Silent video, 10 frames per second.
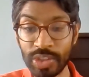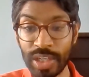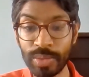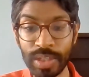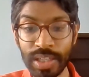
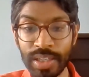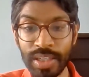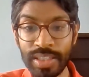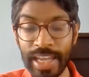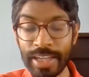So
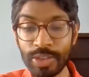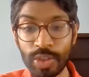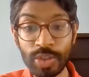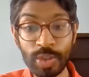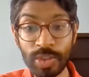yeah,
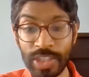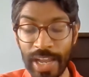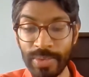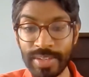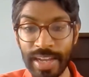just dust
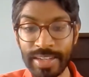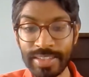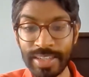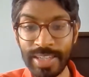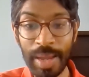down
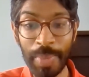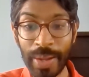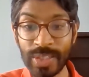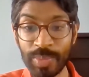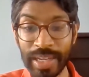and yeah,
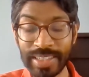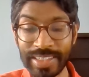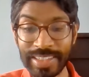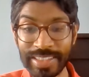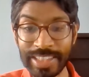bounce back
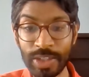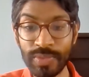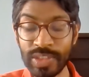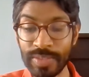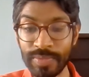at
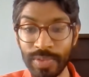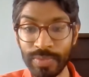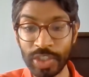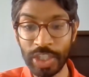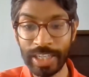Silverstone
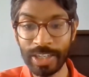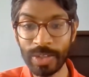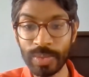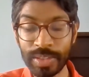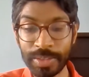for
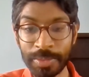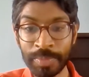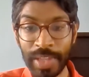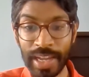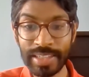Checo.
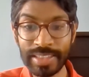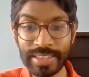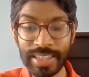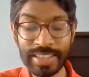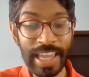And
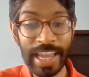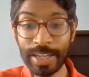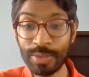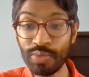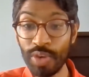yeah,
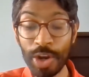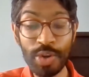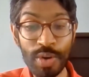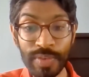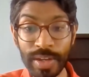
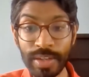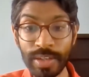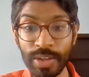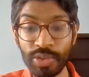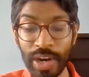another
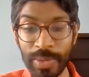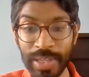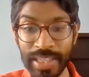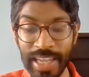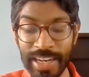great
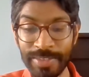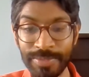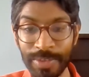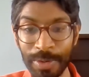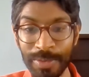weekend
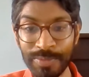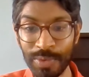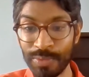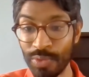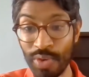for
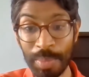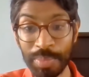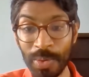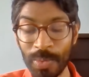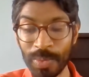Red
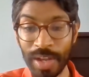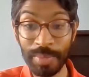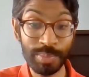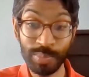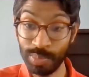Bull,
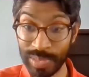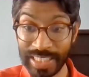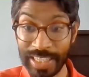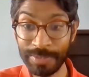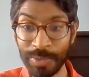and
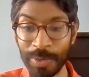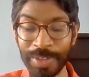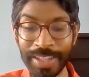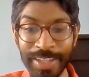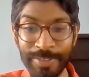particularly for
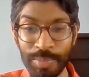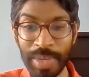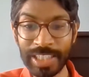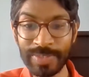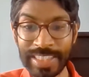
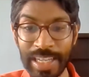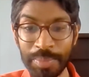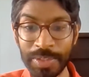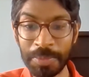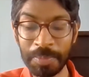Max
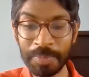Verstappen.